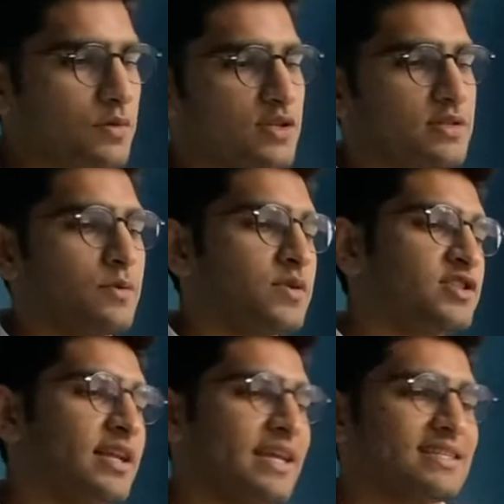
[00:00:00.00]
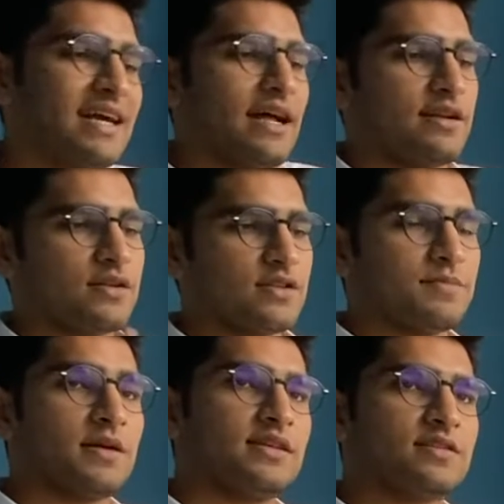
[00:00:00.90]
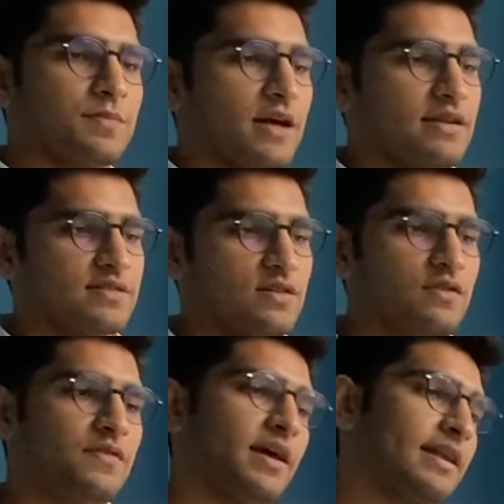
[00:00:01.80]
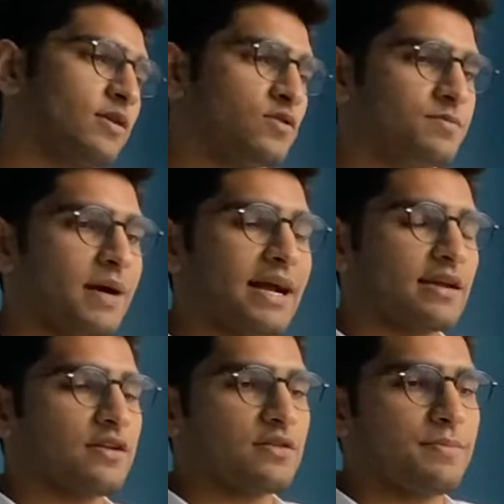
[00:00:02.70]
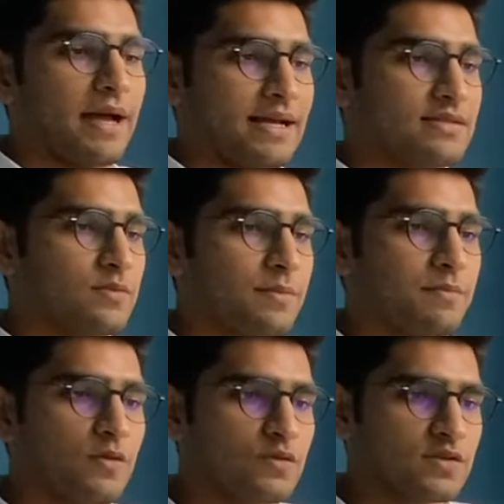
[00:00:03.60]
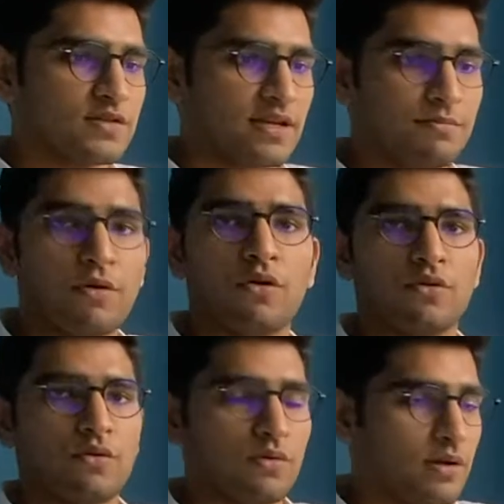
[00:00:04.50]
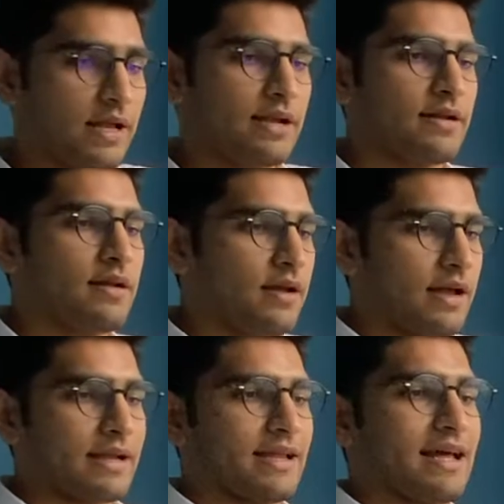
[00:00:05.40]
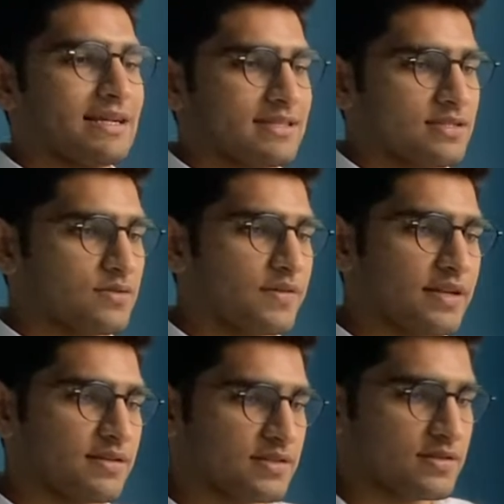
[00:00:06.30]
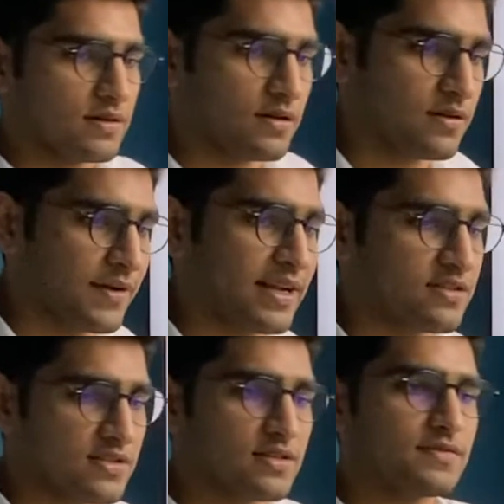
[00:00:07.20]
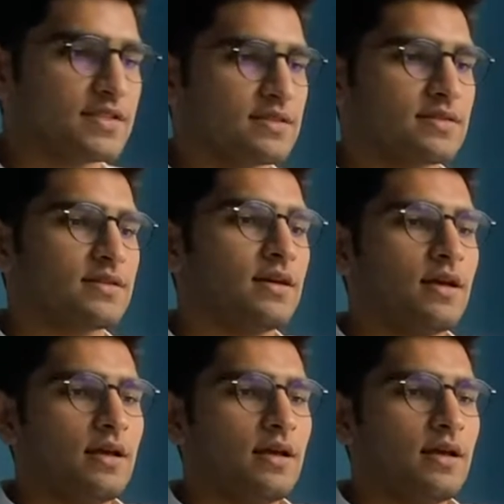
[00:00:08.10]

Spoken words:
which then gets added to the money supply reserve and goes back into the banks where users can borrow, lend, and get access to various financial services.